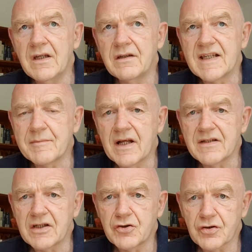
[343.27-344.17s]

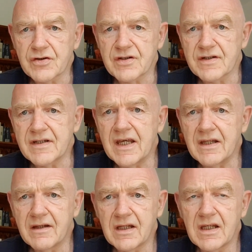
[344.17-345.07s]
dispensing justice
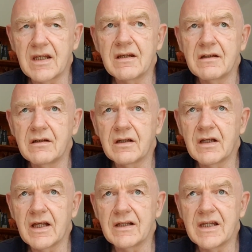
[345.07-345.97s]
in the
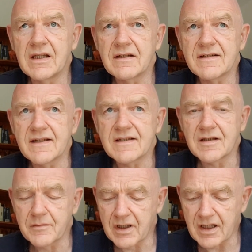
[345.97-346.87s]
uh, legal
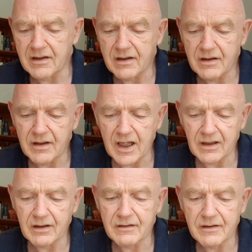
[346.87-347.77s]
system in
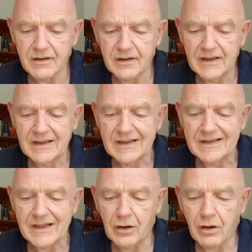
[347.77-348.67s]
England.
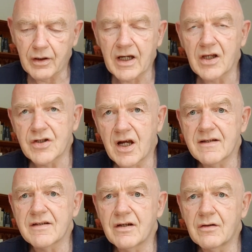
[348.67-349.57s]
The Lord High
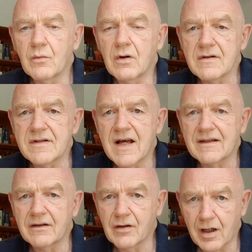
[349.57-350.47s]
Chancellor was at
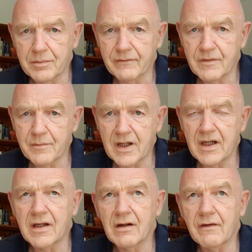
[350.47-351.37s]
the top of the
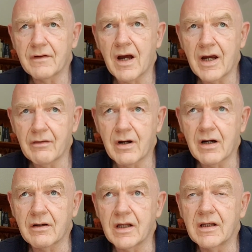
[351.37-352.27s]
pinnacle of the
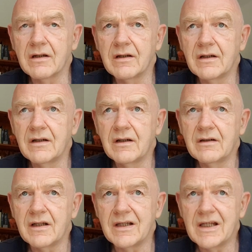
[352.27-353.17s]
hierarchy,
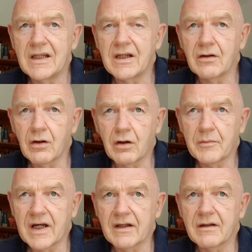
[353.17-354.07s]
the leading
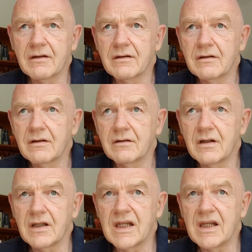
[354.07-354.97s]
lawman, the
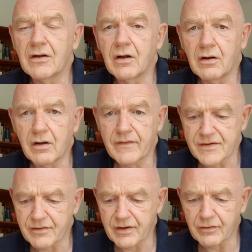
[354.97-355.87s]
leading law
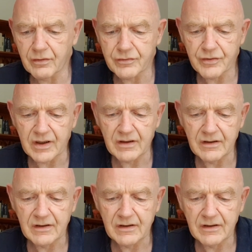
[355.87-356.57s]
officer in the country.